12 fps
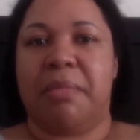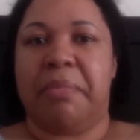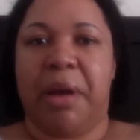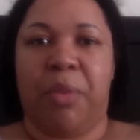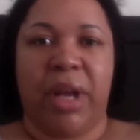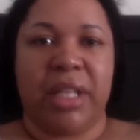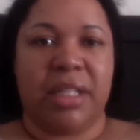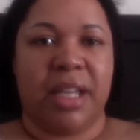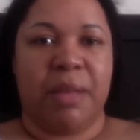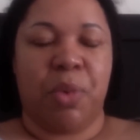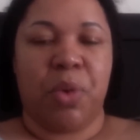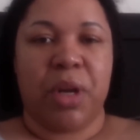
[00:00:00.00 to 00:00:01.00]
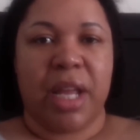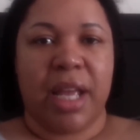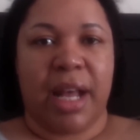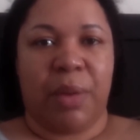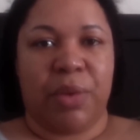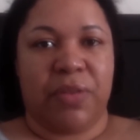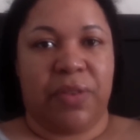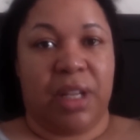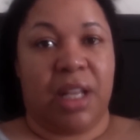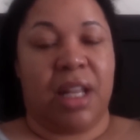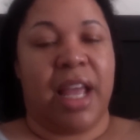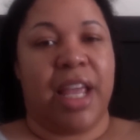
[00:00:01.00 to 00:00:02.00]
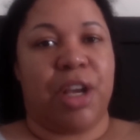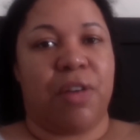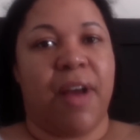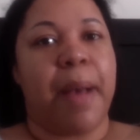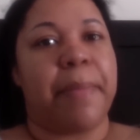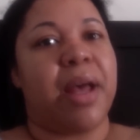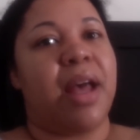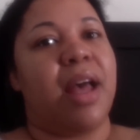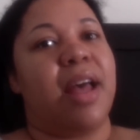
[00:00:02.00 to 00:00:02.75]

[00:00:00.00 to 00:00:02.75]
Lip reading: By Wednesday morning, I was feeling like crap.